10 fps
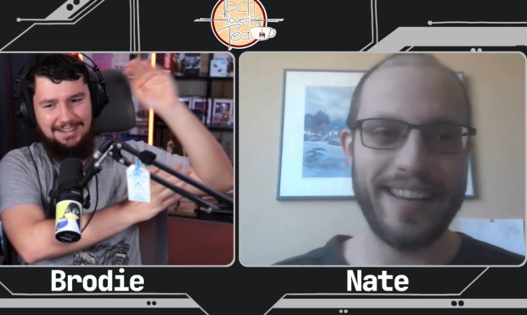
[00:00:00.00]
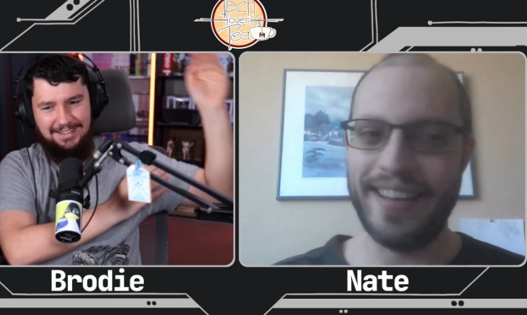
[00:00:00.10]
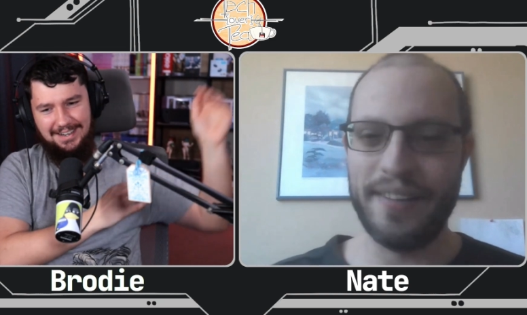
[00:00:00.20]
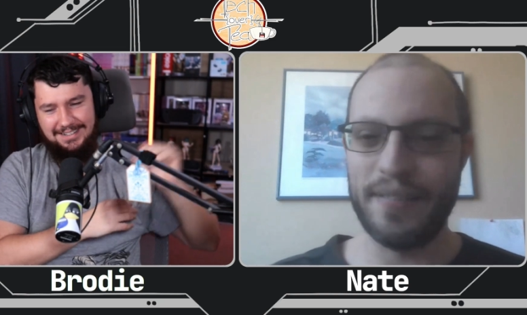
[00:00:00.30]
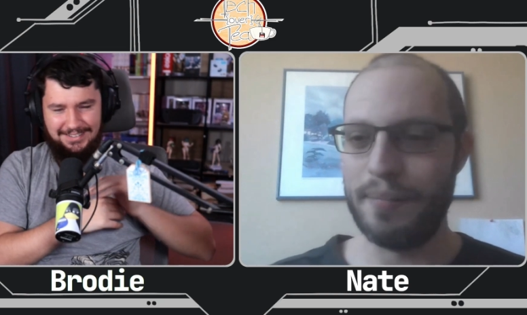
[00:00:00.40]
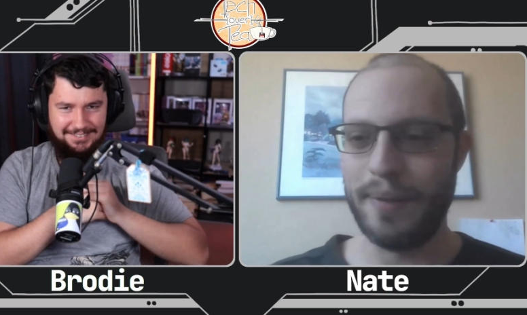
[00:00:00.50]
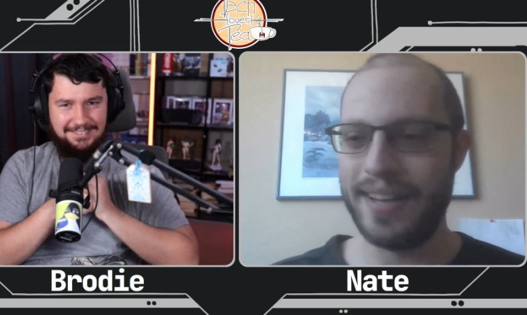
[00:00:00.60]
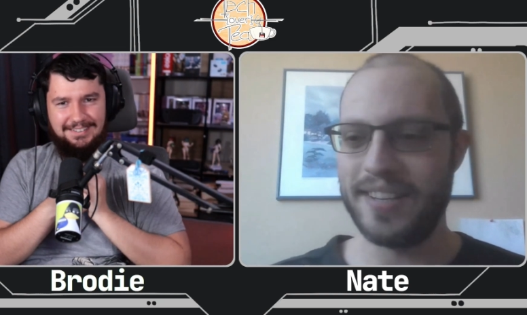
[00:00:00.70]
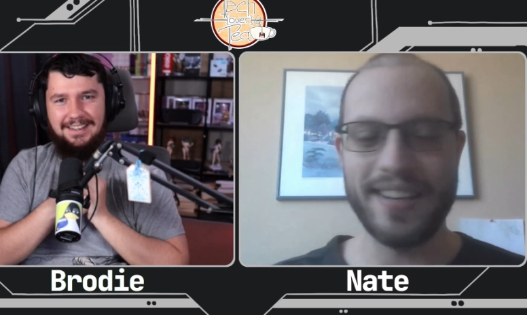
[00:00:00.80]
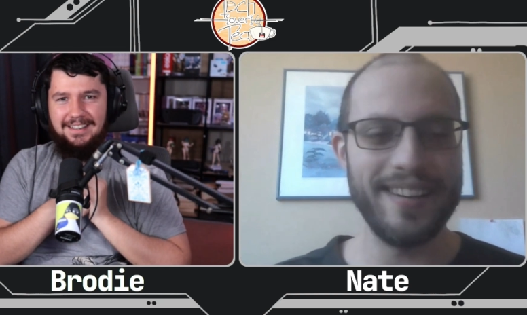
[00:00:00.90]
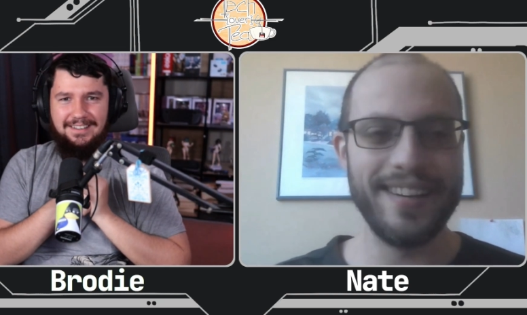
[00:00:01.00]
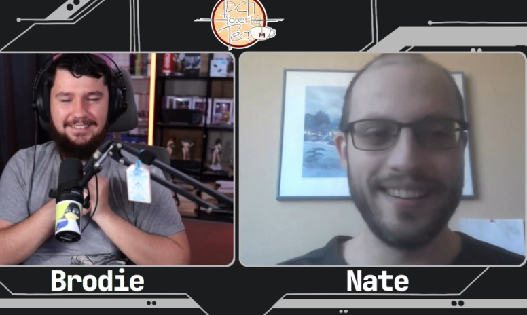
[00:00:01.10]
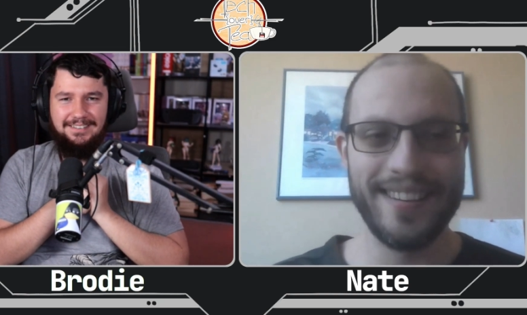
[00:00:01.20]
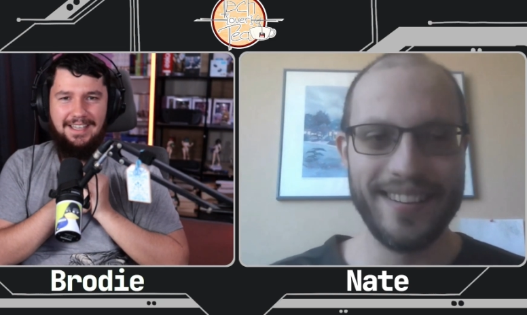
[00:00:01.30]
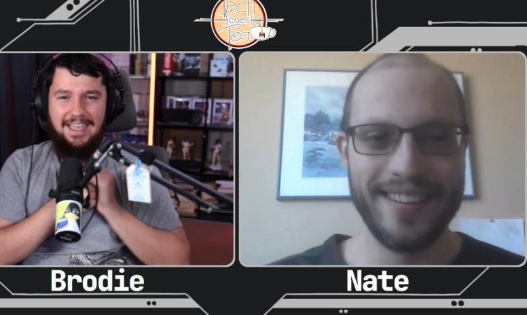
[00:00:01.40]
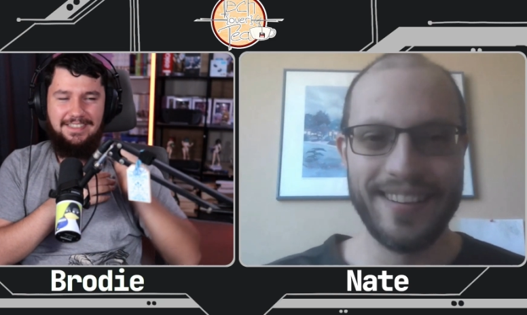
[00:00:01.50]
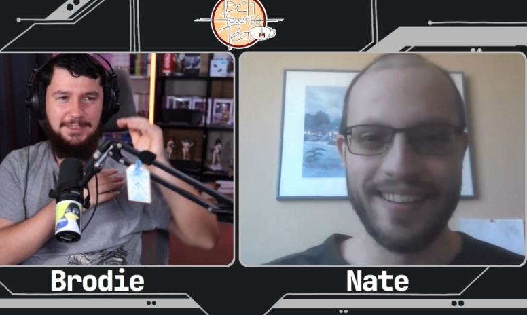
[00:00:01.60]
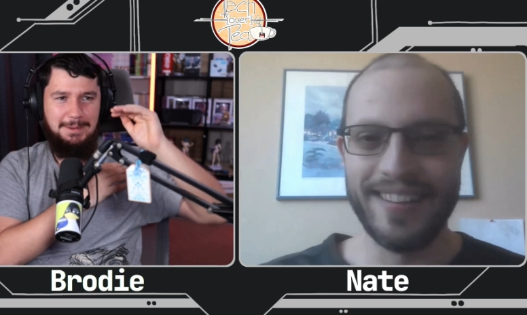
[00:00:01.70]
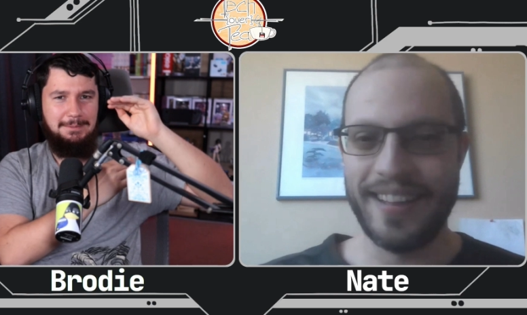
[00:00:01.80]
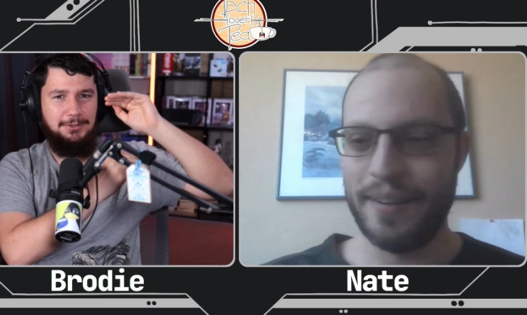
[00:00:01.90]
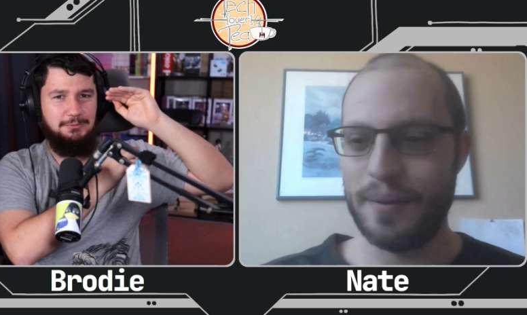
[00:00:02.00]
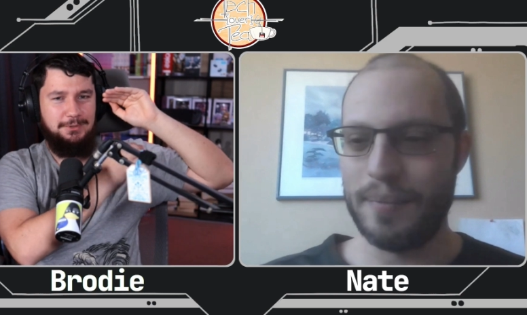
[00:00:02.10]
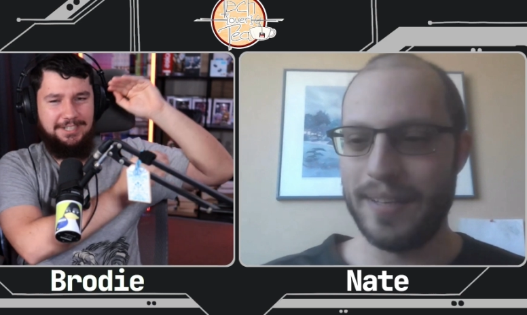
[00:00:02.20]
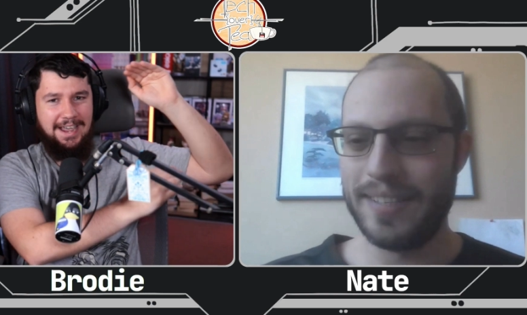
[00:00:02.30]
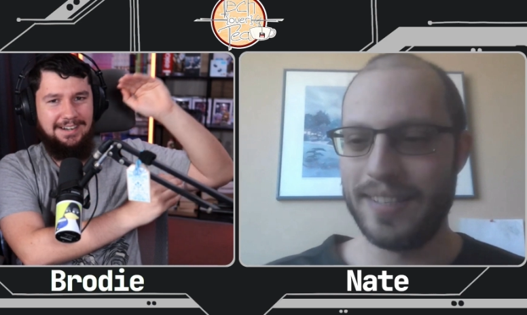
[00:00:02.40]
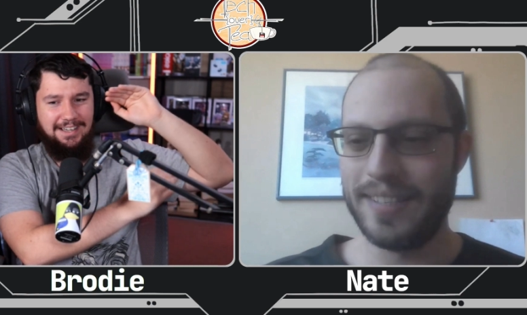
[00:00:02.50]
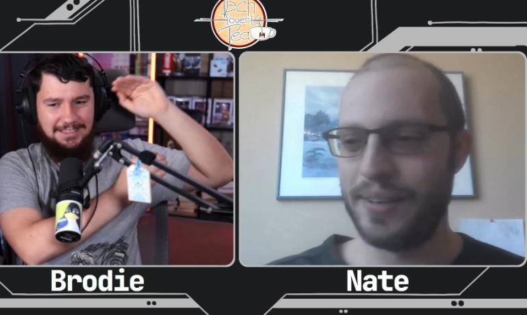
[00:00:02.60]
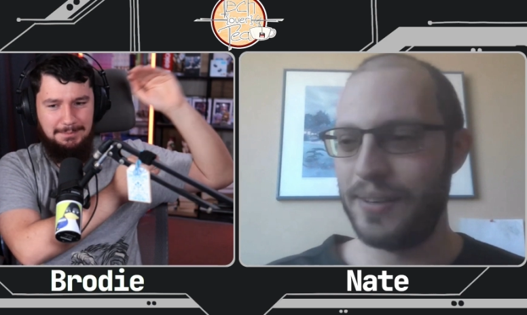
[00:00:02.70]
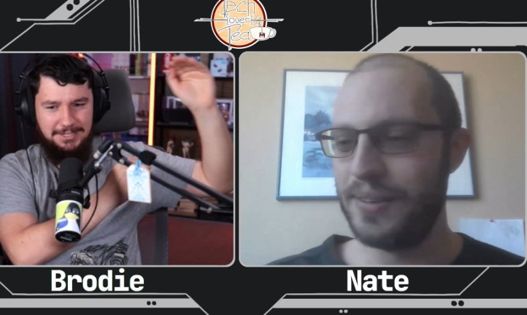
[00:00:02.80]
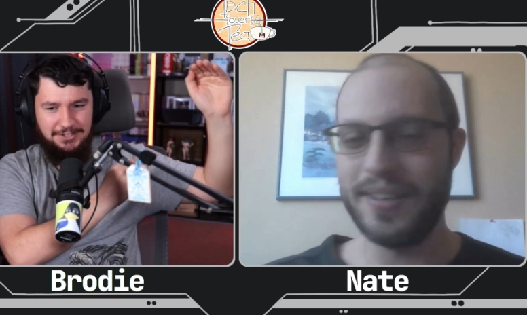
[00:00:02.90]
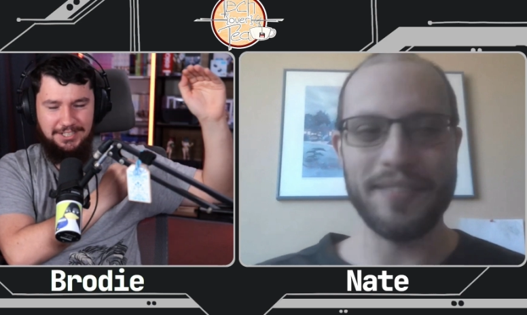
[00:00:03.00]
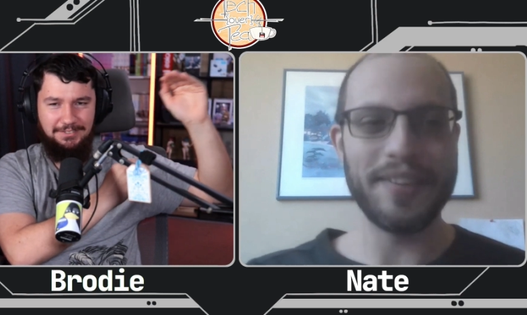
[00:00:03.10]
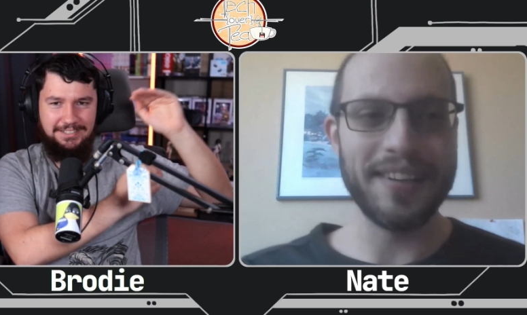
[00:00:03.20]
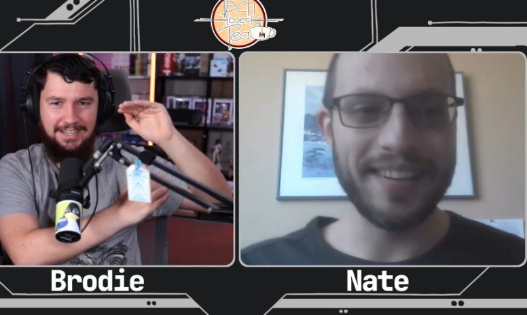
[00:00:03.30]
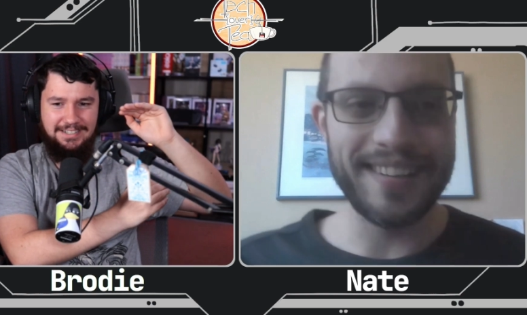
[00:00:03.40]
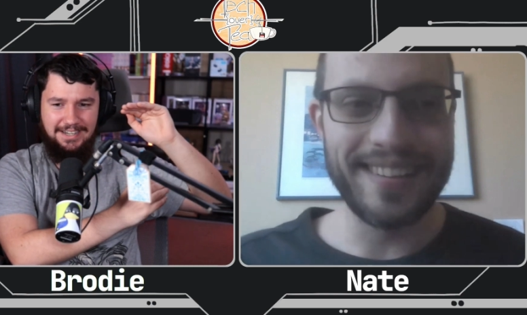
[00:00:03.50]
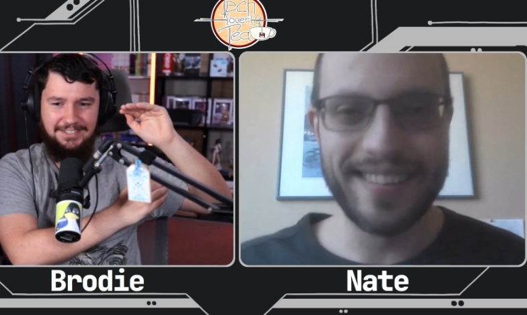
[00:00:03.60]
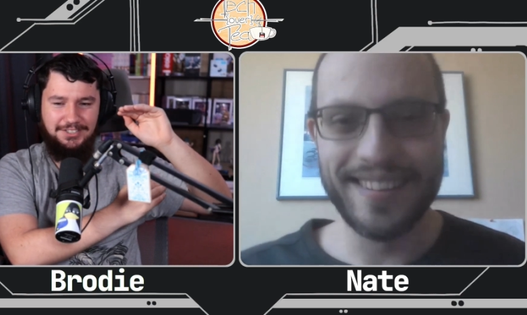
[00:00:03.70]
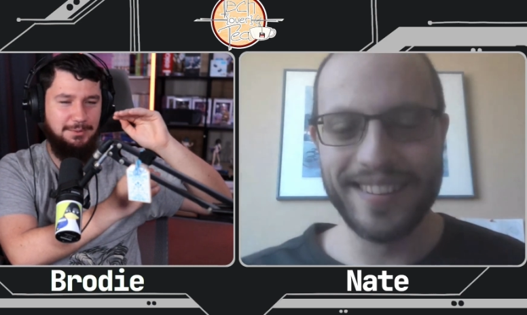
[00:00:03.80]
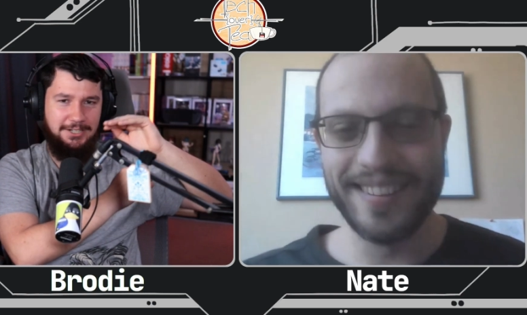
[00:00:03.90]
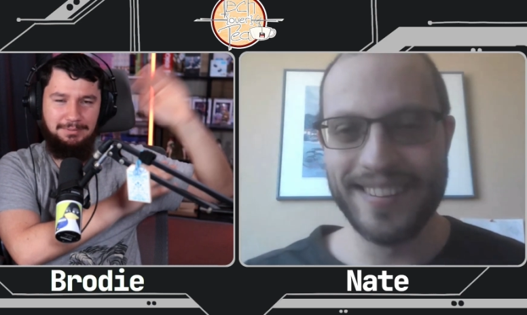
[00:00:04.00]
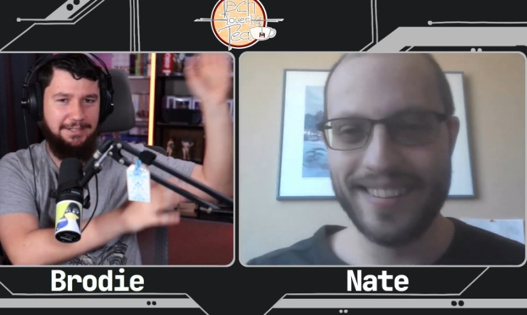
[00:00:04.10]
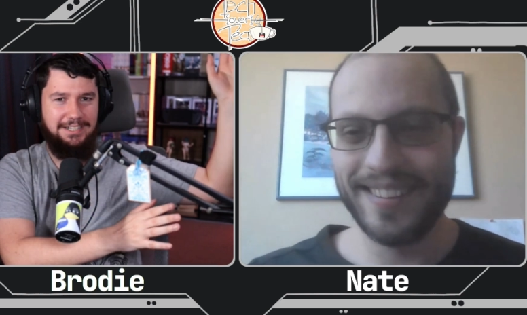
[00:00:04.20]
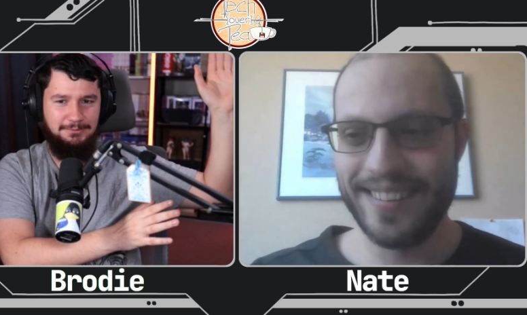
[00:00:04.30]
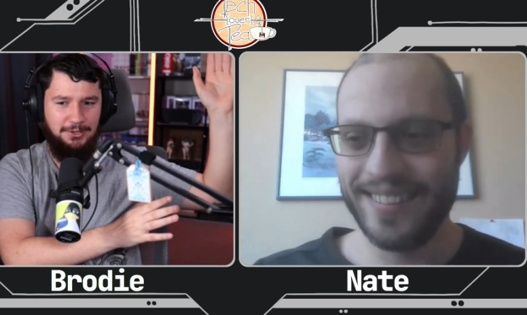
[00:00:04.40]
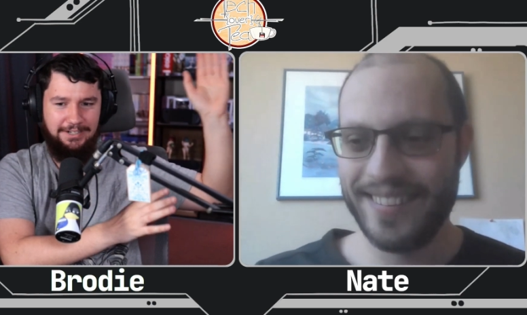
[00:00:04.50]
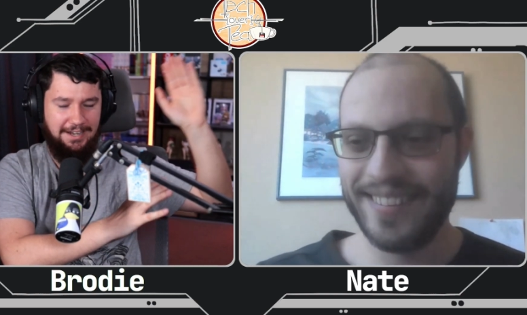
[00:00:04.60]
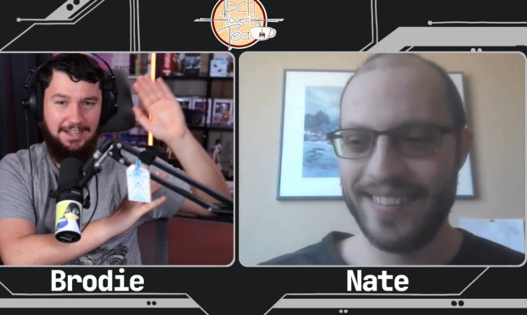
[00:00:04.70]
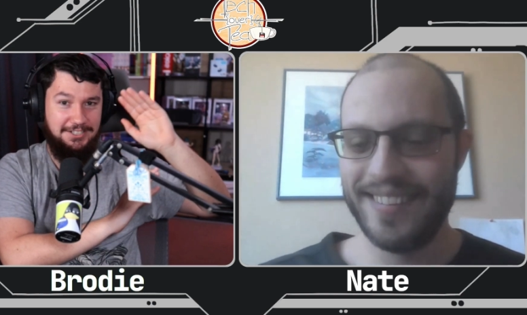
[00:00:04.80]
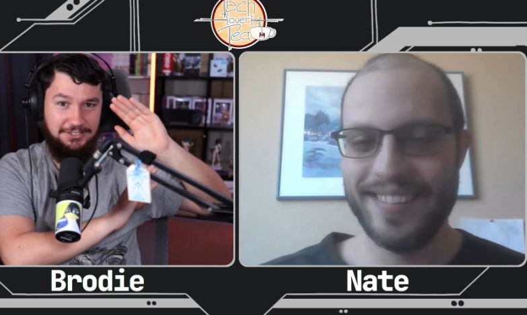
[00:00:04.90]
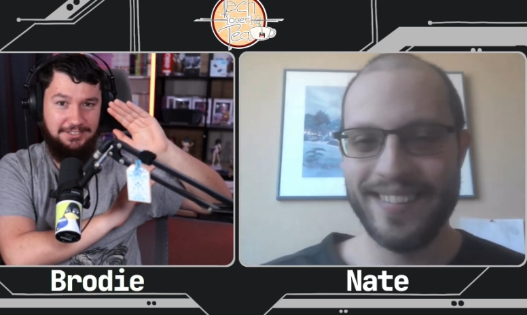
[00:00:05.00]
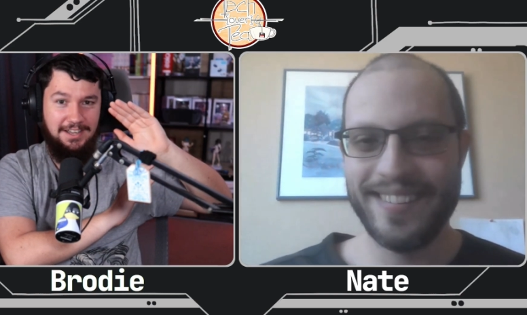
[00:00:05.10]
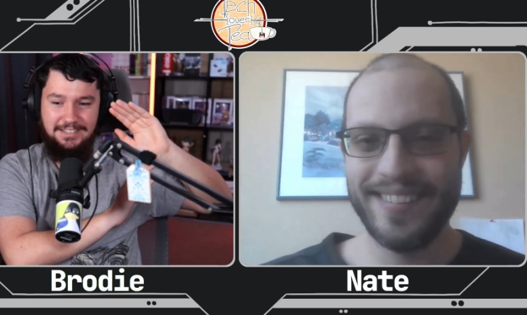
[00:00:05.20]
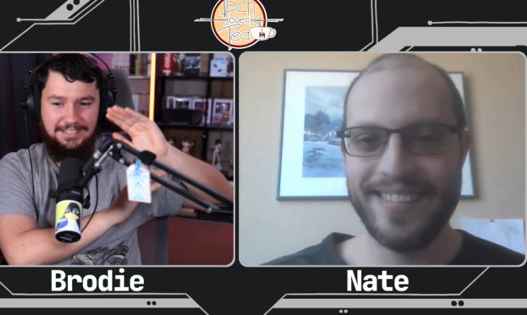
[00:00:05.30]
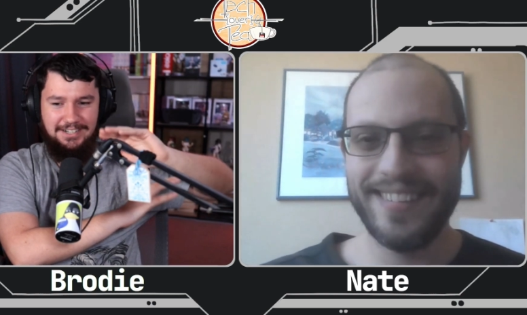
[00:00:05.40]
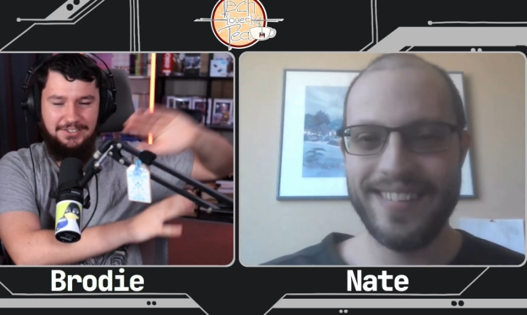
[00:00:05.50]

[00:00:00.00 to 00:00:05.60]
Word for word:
Speaker 1: how to do it. And then the people who that pretend like they've been using difficult. for 10 years who are completely wrong and are just sending you